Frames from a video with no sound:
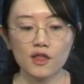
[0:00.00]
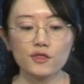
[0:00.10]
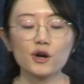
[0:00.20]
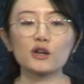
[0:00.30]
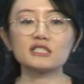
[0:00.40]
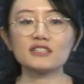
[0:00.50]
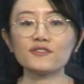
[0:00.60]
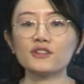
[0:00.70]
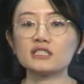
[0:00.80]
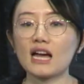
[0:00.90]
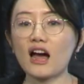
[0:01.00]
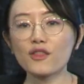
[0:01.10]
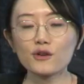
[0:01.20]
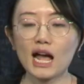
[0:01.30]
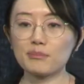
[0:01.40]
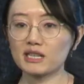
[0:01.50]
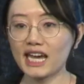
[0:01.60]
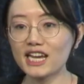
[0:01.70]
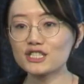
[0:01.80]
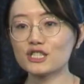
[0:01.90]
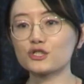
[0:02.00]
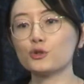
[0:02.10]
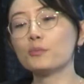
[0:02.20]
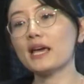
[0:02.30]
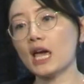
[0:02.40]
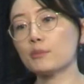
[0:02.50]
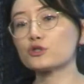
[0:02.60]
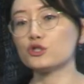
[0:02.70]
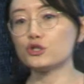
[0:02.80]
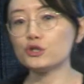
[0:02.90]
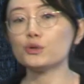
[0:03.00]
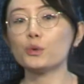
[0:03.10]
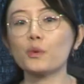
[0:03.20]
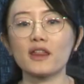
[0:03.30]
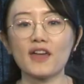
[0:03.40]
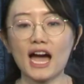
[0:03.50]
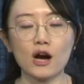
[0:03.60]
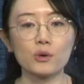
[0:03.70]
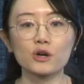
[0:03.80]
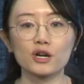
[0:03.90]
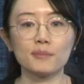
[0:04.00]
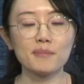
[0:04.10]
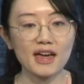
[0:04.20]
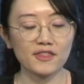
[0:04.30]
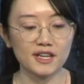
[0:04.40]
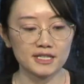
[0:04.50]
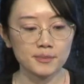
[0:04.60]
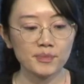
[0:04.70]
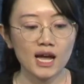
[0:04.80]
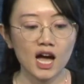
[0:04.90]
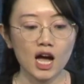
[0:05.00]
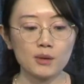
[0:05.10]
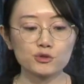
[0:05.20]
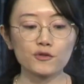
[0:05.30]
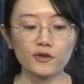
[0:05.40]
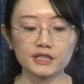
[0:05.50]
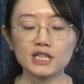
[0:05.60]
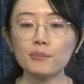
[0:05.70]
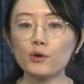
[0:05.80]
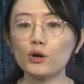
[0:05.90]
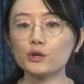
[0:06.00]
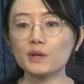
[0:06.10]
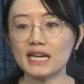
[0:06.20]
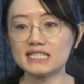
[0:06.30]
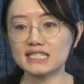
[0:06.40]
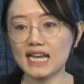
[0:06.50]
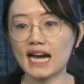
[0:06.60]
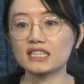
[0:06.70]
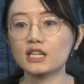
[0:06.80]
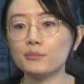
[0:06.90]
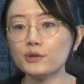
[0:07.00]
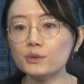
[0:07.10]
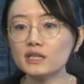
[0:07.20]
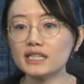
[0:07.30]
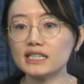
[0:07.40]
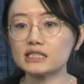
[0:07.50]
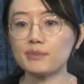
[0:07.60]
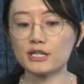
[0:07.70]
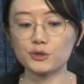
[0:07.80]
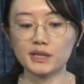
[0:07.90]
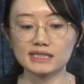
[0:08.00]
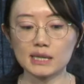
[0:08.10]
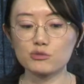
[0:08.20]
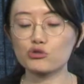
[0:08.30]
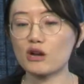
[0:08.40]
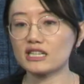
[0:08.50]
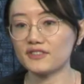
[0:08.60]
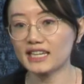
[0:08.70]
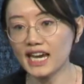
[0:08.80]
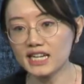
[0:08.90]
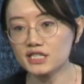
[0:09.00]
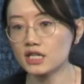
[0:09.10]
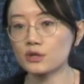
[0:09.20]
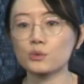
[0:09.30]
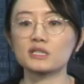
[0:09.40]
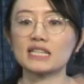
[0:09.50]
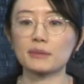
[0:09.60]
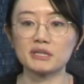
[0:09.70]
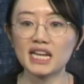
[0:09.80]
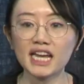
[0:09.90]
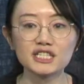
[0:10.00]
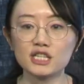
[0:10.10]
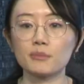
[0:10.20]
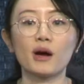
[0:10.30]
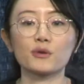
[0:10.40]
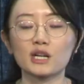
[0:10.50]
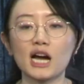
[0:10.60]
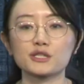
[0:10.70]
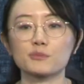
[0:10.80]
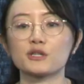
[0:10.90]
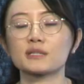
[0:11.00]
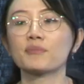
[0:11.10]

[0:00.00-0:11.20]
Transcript: There are different other applications you'll be able to do with our method. So for example, you can detect communities by doing some stratification or segmentation about your customers.